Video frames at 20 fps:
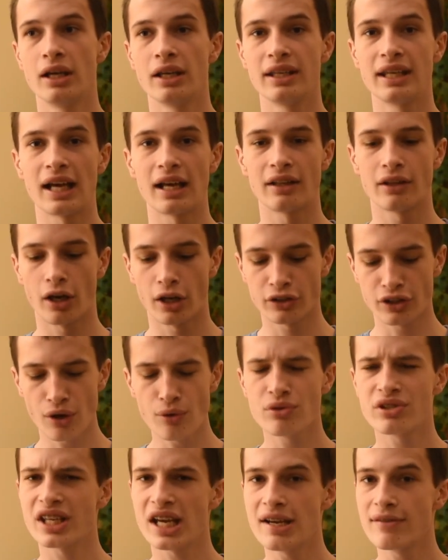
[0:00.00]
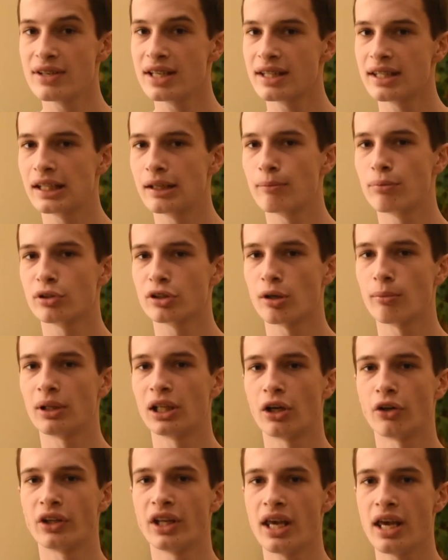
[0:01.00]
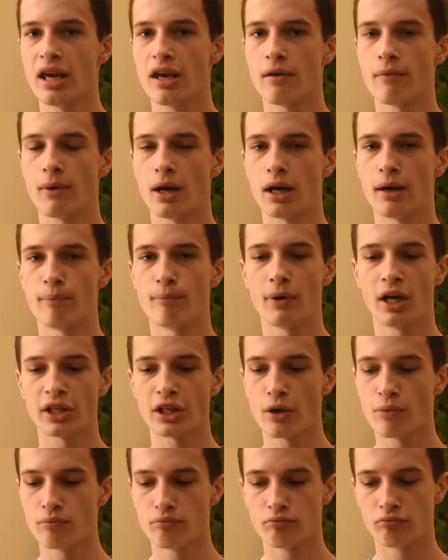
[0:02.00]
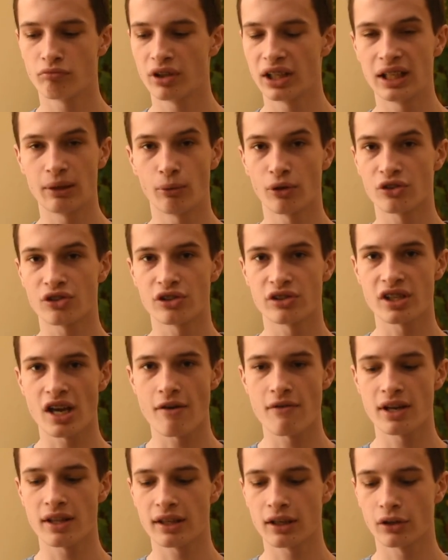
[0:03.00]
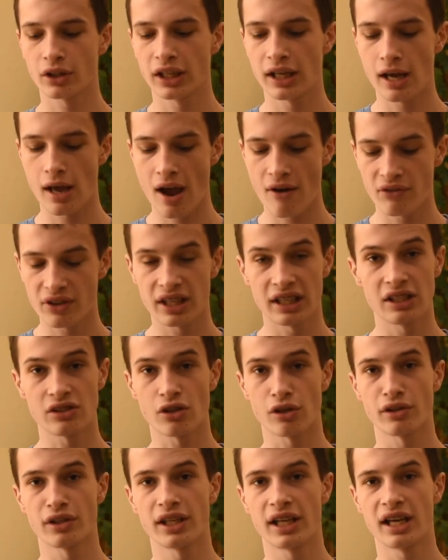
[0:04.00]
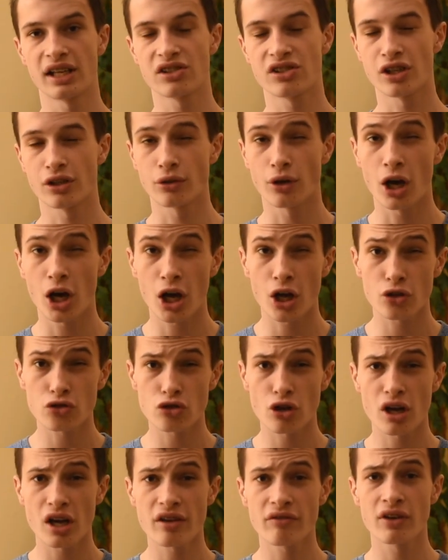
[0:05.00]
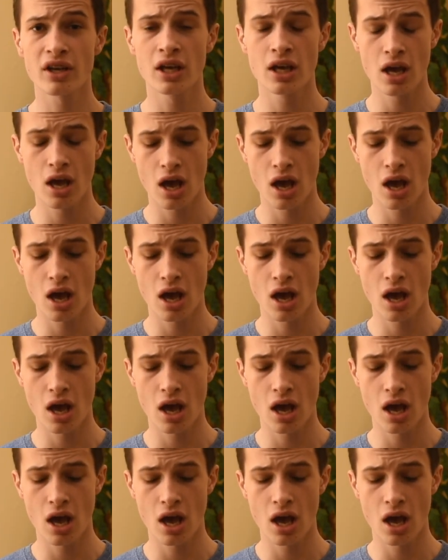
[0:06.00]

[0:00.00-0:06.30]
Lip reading: Yeah, I don't save anything predominantly on here. I don't really want to save anything on here. Everything is on the external hard drive.